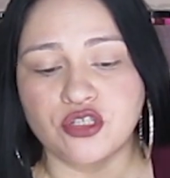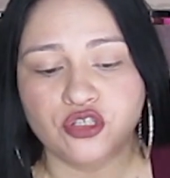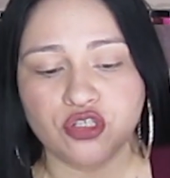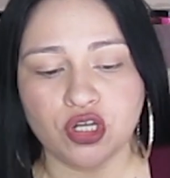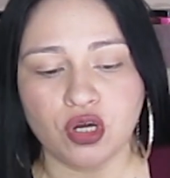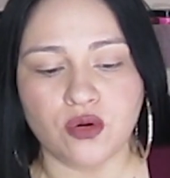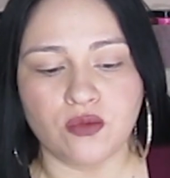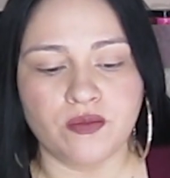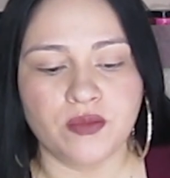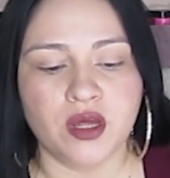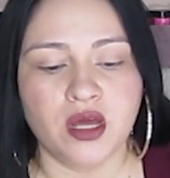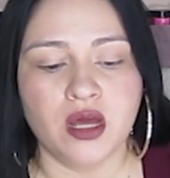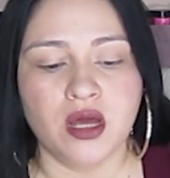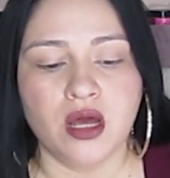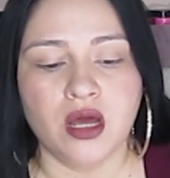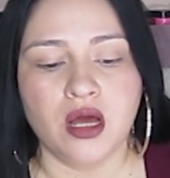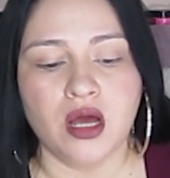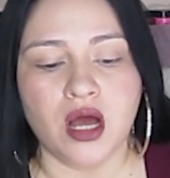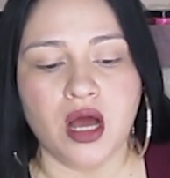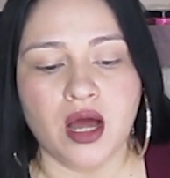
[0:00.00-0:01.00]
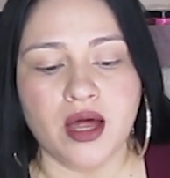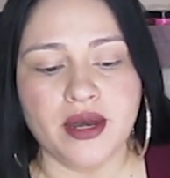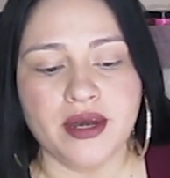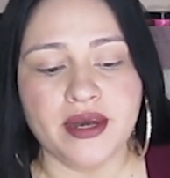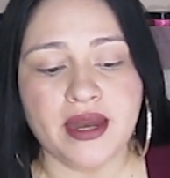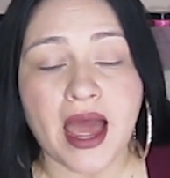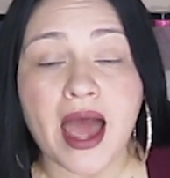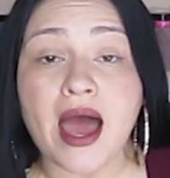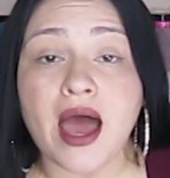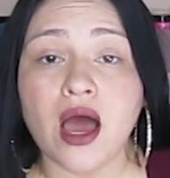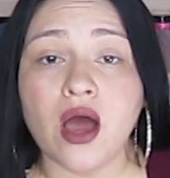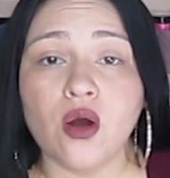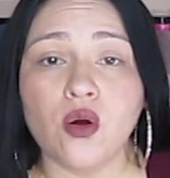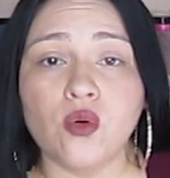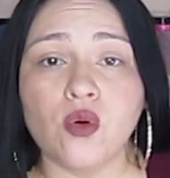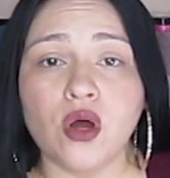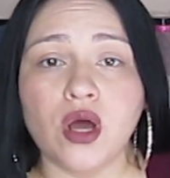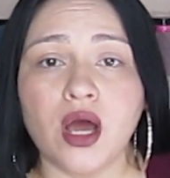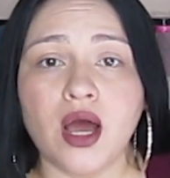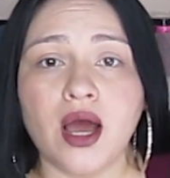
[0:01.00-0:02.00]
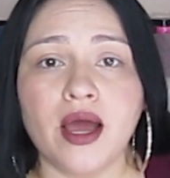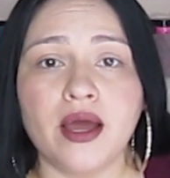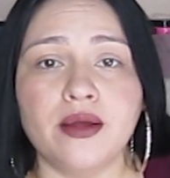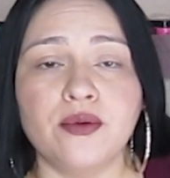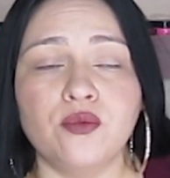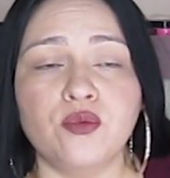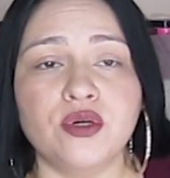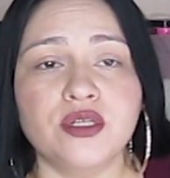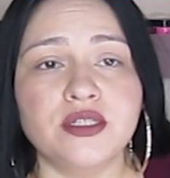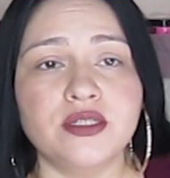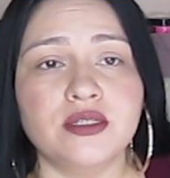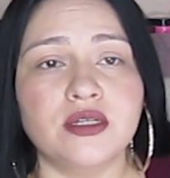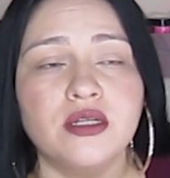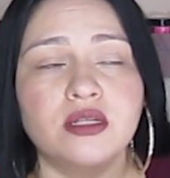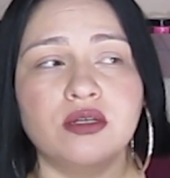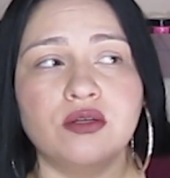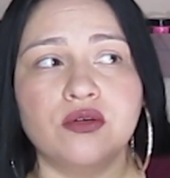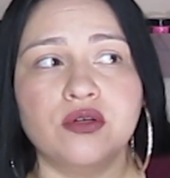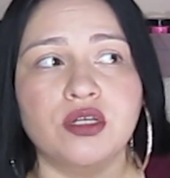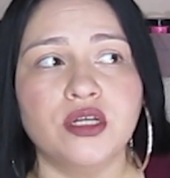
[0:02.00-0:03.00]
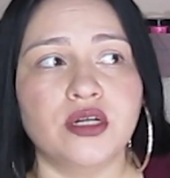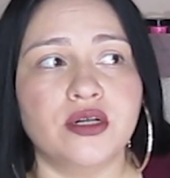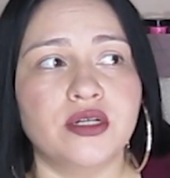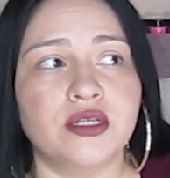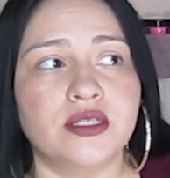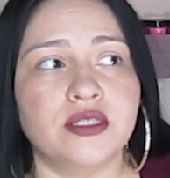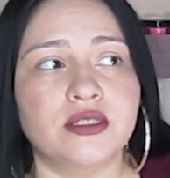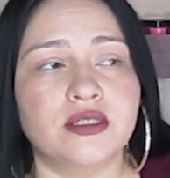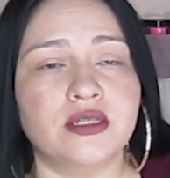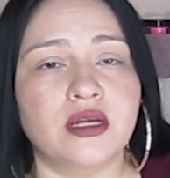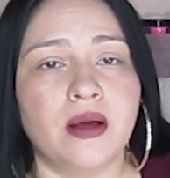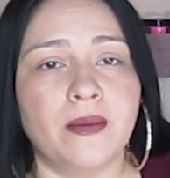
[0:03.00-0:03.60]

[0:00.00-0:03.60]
So now I was a little curious